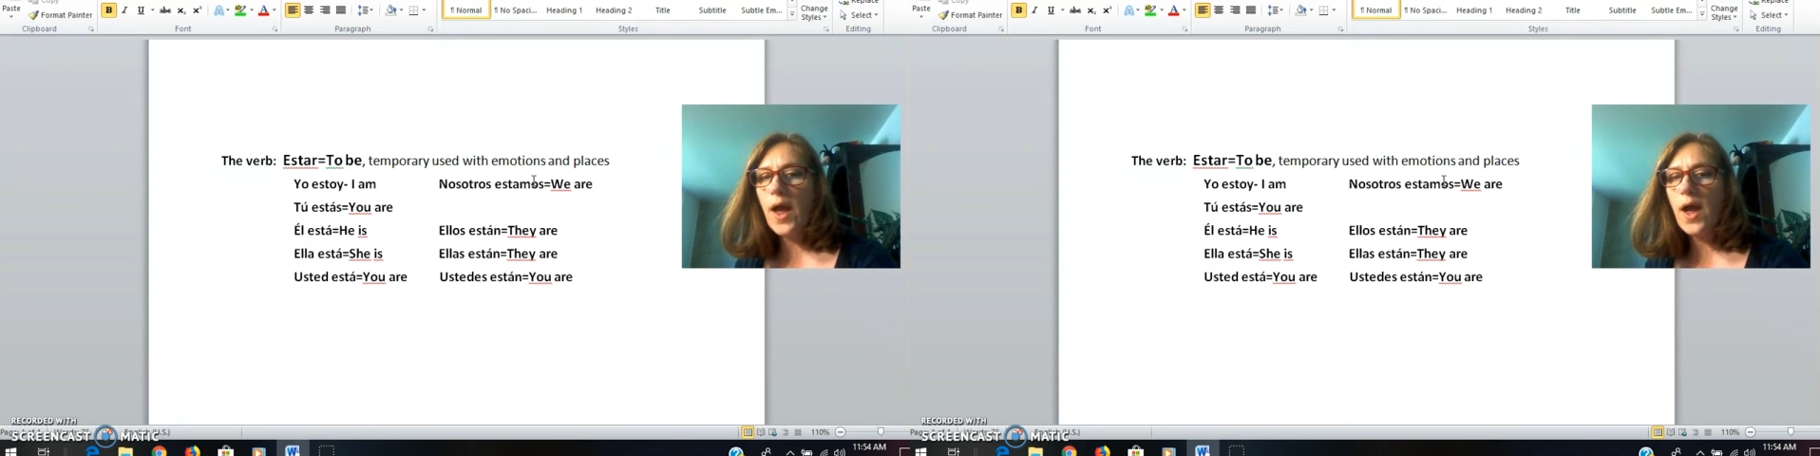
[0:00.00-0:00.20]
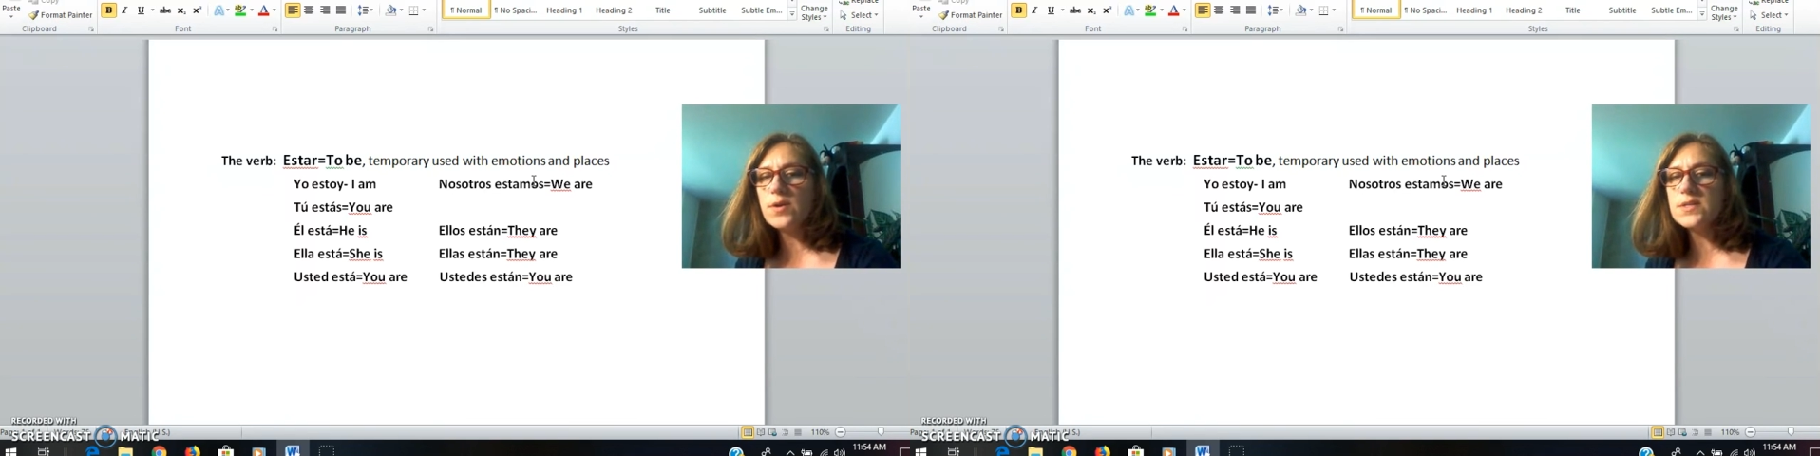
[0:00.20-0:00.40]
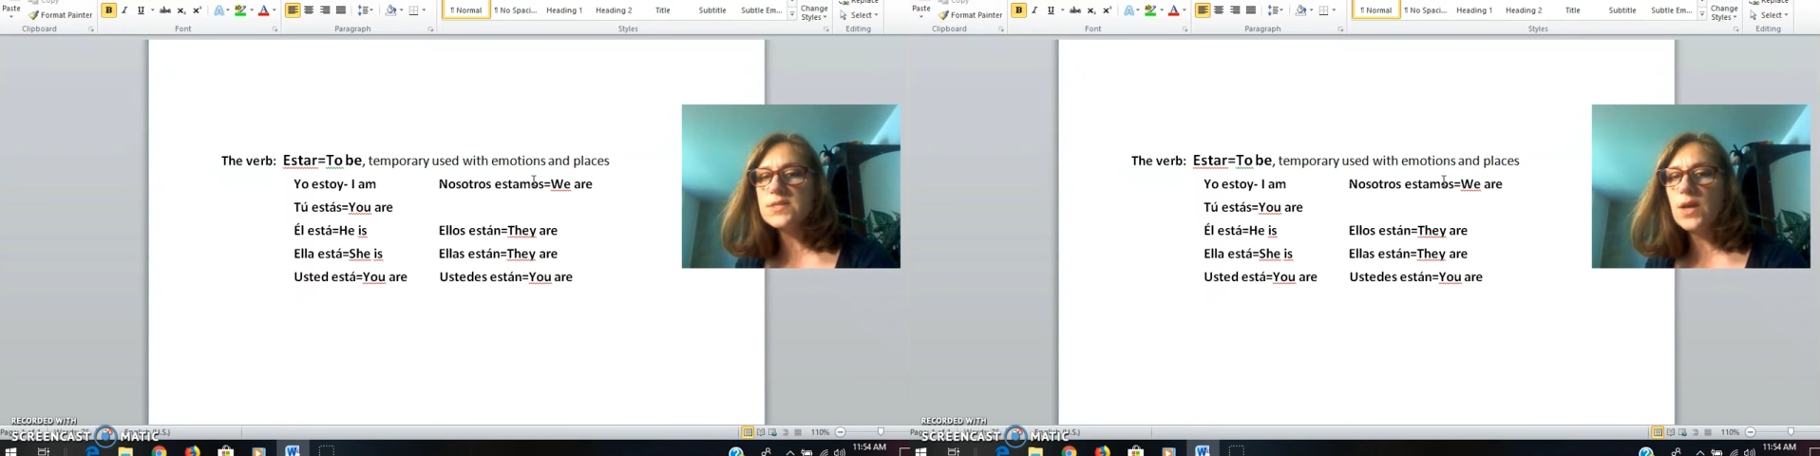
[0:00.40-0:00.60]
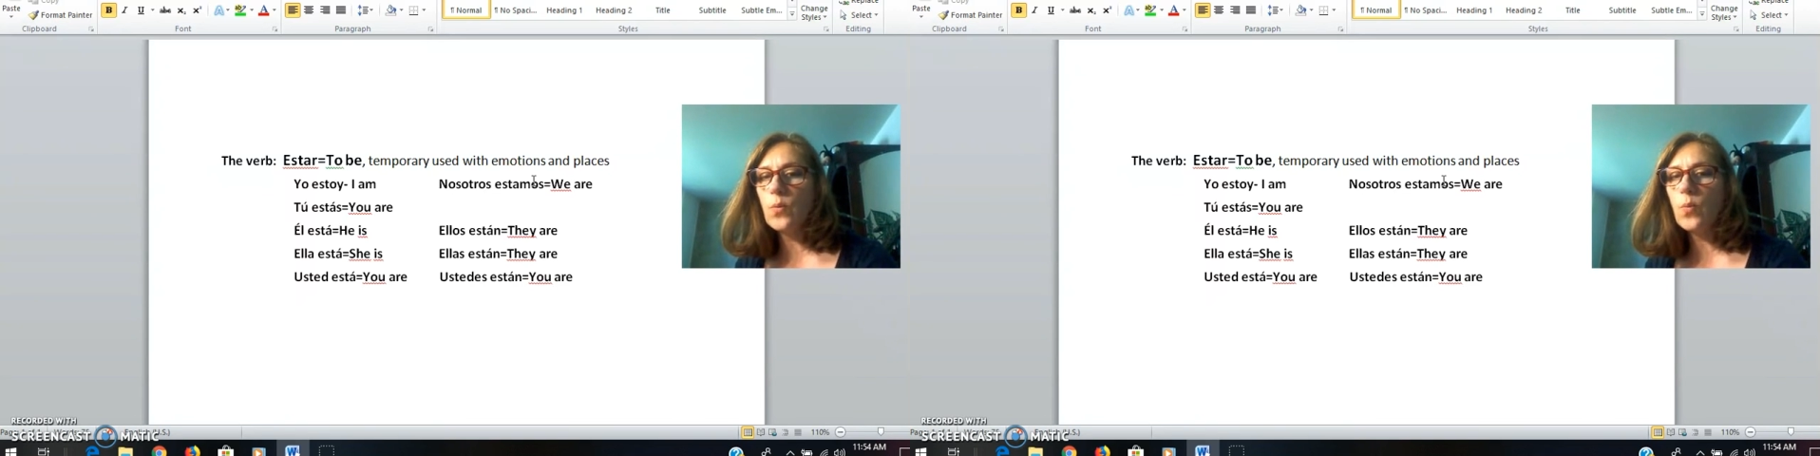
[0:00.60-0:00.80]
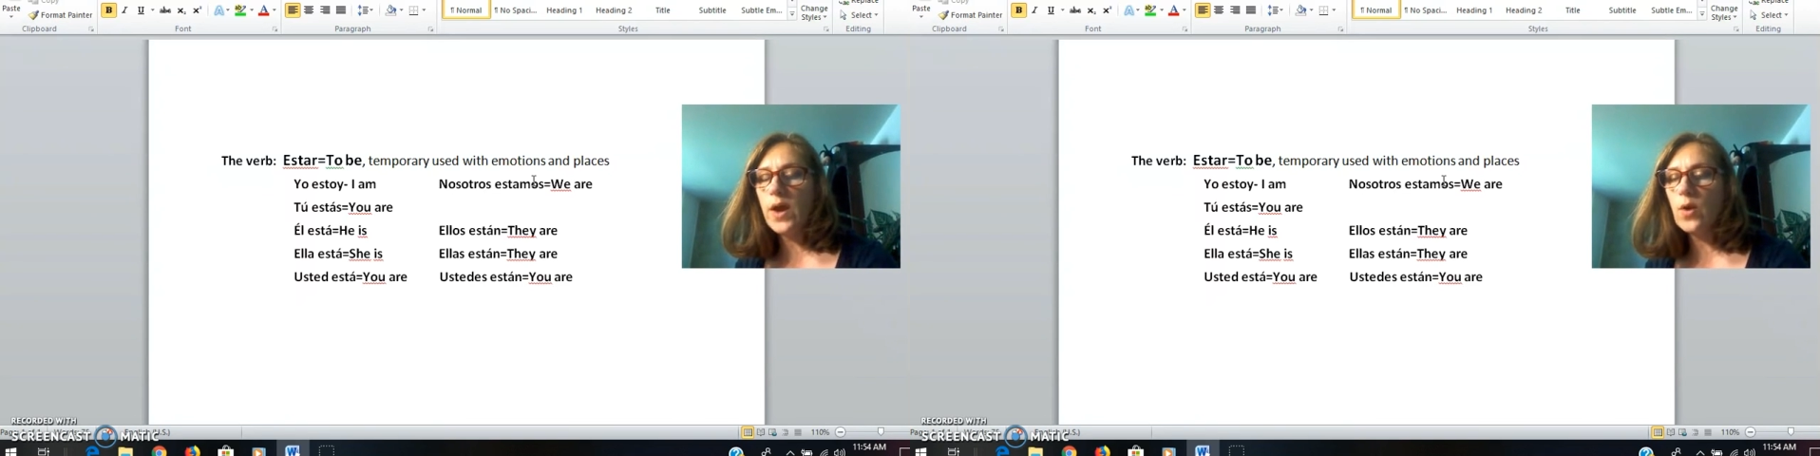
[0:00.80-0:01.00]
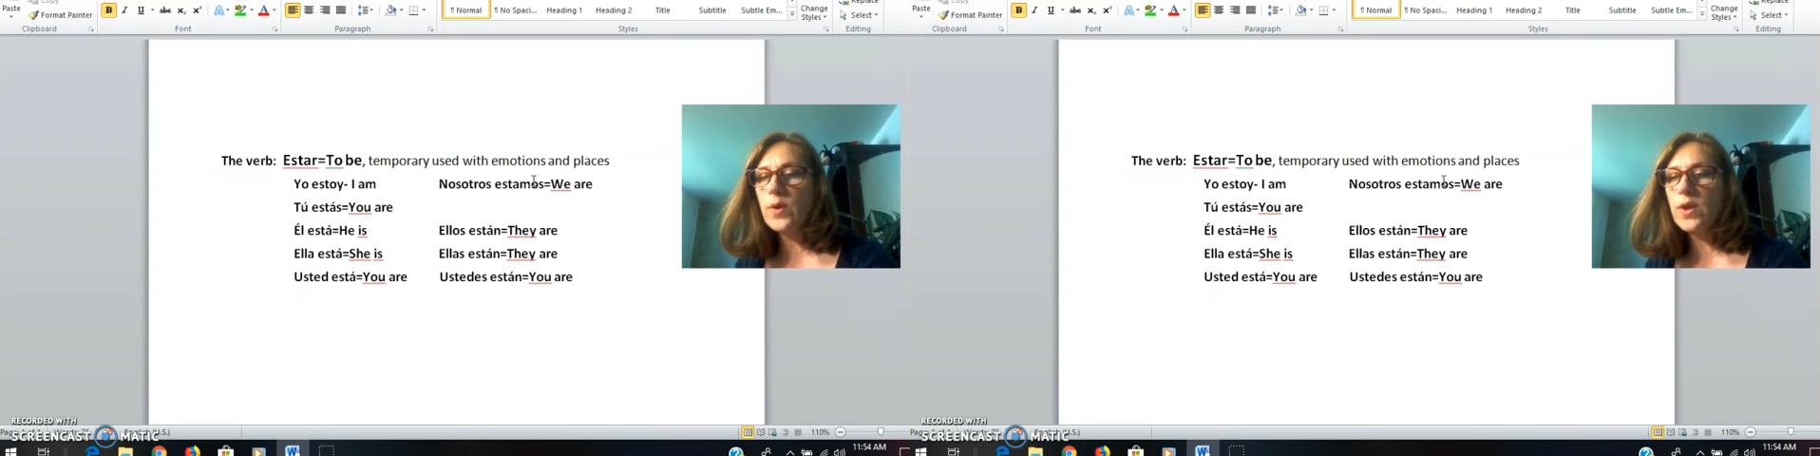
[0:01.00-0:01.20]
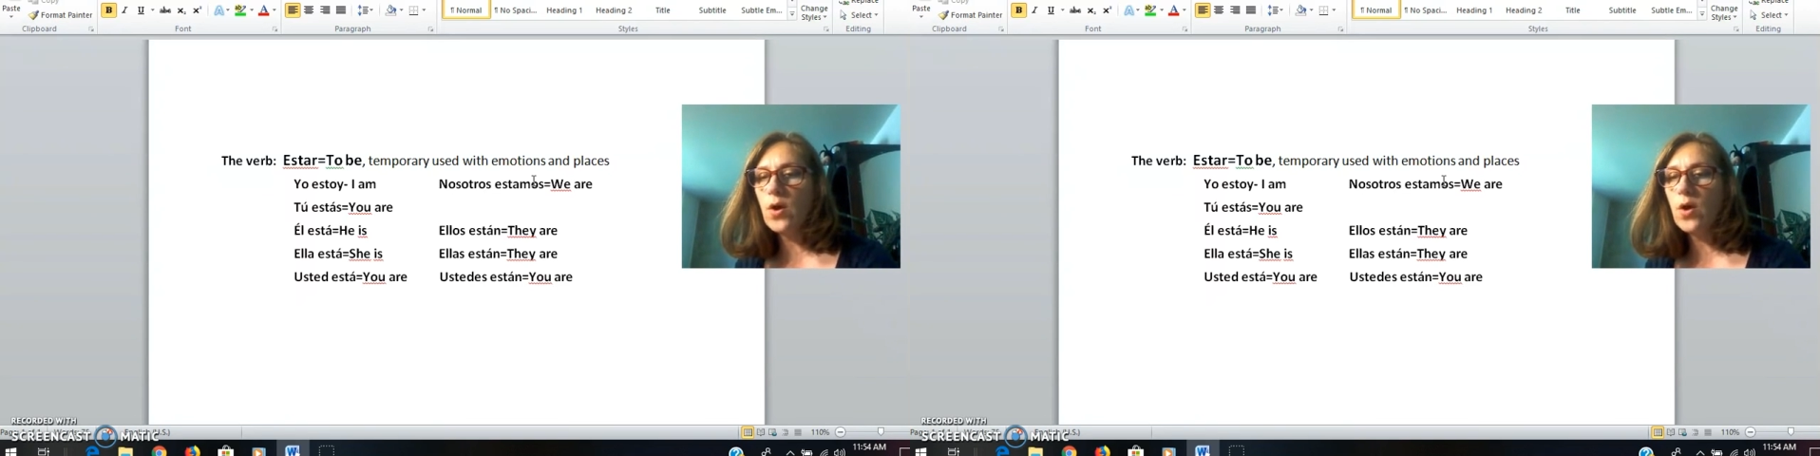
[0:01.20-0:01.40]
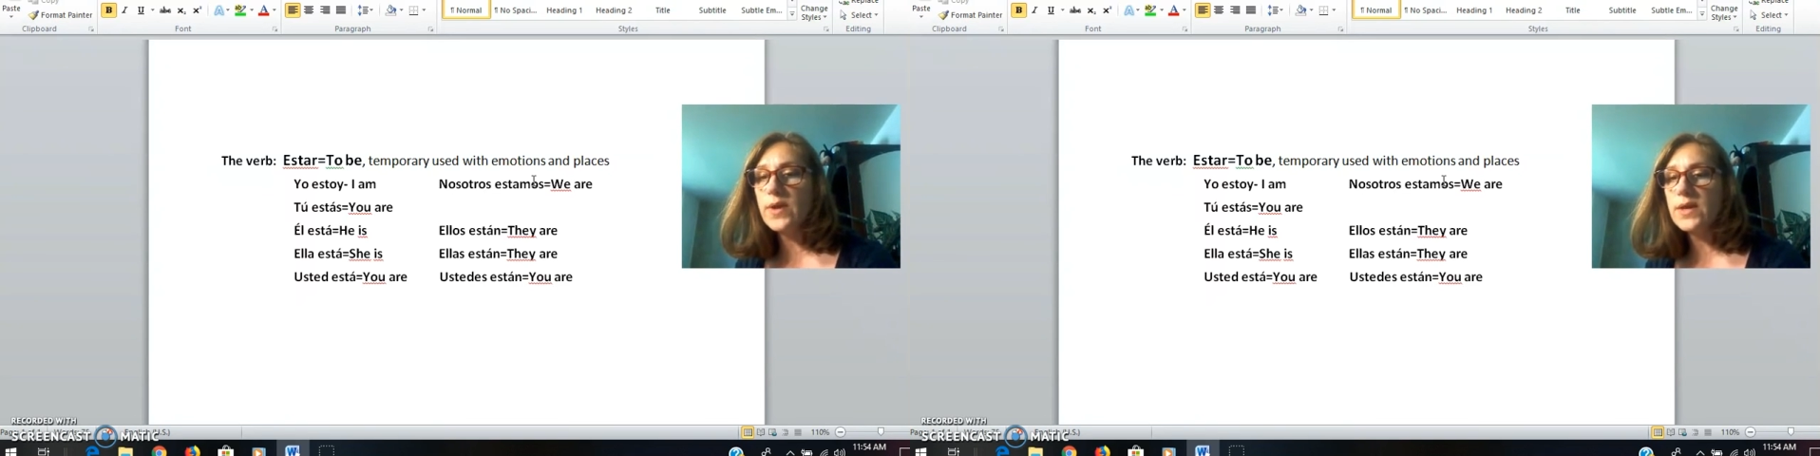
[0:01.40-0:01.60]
how to say where we are,